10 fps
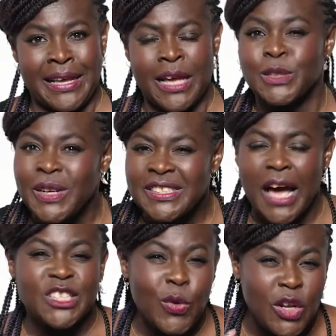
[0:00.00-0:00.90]
As well as that,
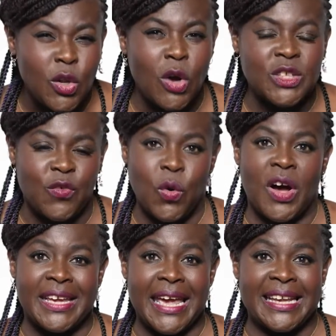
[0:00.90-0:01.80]
I do a lot of
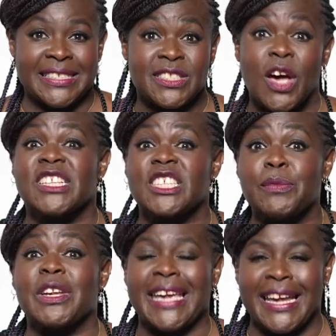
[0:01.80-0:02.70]
work in science
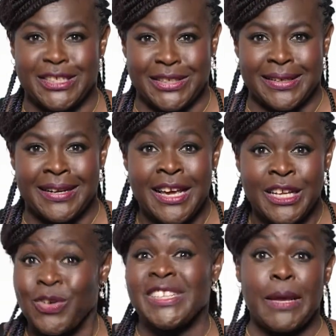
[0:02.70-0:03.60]
communication,
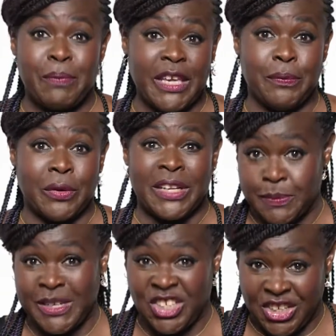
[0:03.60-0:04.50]
trying to get people,
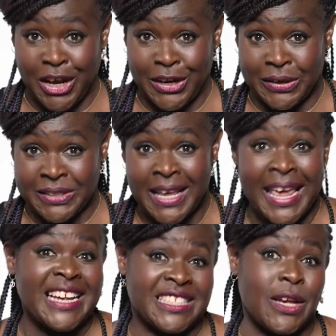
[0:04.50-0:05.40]
especially girls,
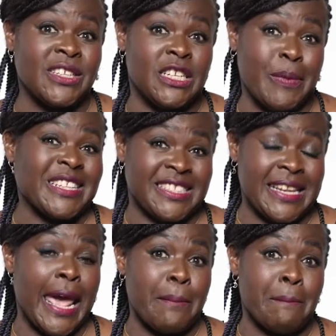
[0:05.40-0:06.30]
excited about
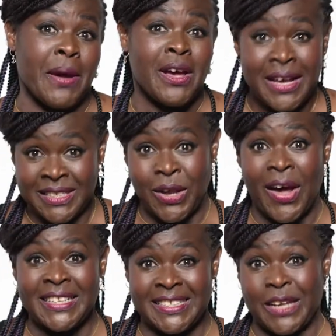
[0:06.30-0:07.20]
STEM,
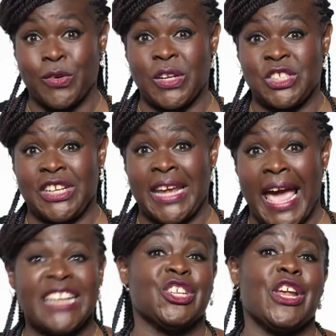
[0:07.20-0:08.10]
science, technology,
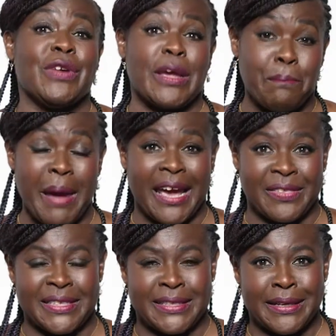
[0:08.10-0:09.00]
engineering, and
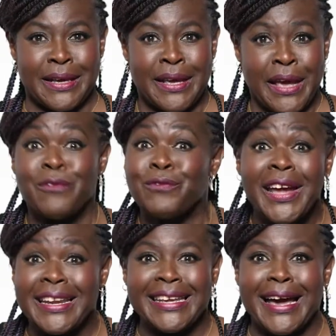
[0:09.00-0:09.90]
maths. And
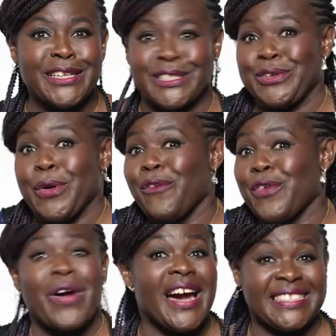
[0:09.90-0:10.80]
finally, I just do a
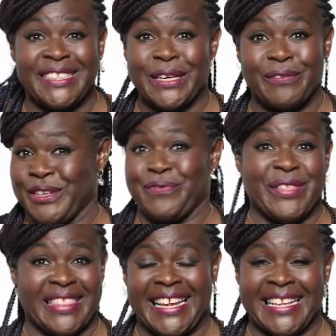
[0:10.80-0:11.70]
variety of
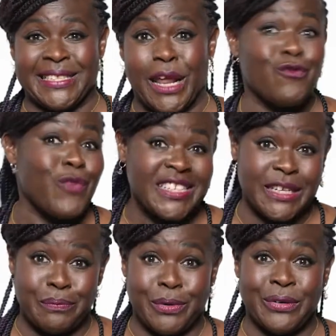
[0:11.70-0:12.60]
different things, like
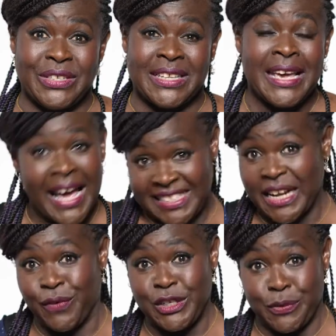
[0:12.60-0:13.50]
writing books,
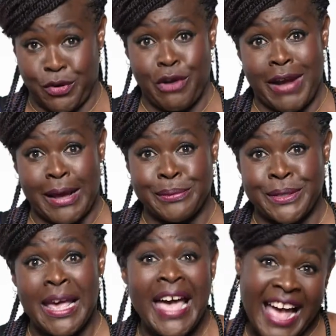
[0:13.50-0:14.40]
television
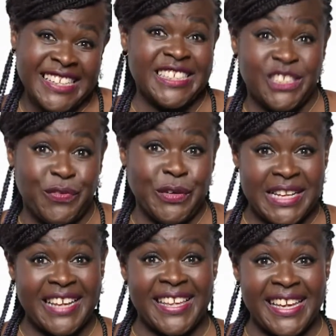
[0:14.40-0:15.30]
programs, and interviews
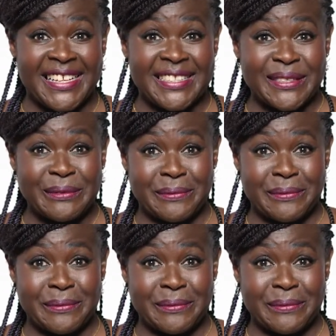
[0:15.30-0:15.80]
like this.